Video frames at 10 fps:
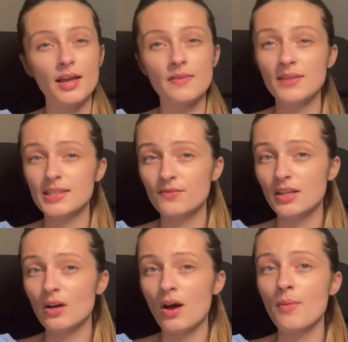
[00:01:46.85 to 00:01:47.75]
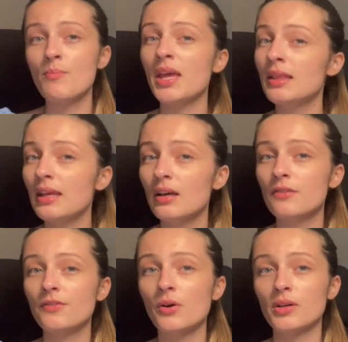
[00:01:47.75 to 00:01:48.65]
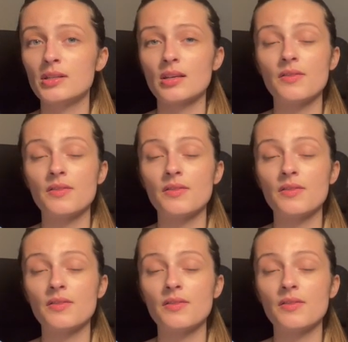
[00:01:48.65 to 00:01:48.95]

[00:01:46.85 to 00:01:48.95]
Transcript: In this video, I'm mainly going to focus